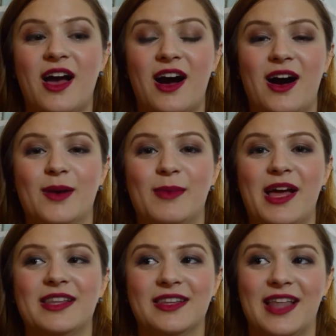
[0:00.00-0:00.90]
Um,
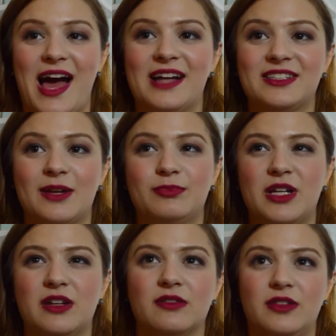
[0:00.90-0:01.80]
last
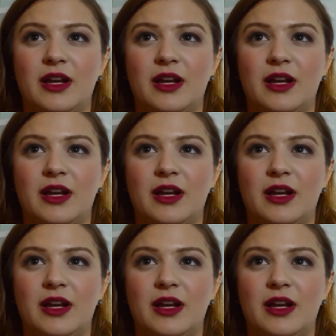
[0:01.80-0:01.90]
update, or